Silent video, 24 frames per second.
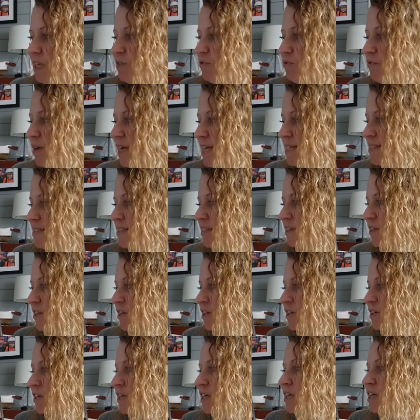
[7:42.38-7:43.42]
and raced at
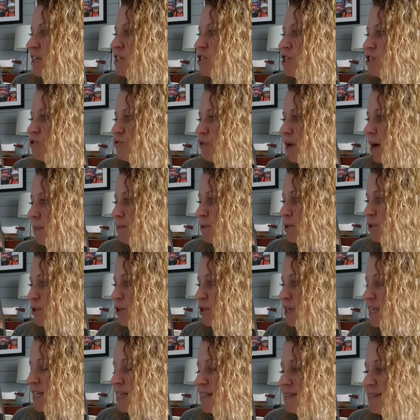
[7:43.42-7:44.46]
her. She dropped to
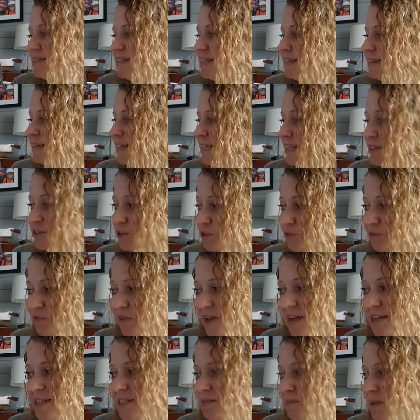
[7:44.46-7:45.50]
her knees and he licked her
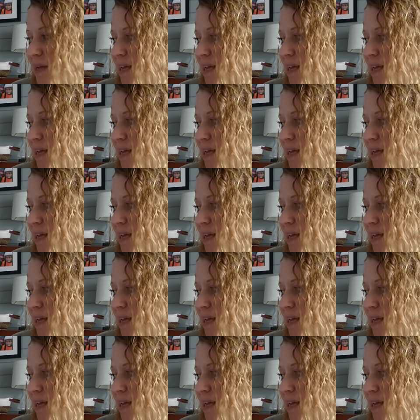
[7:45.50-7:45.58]
face,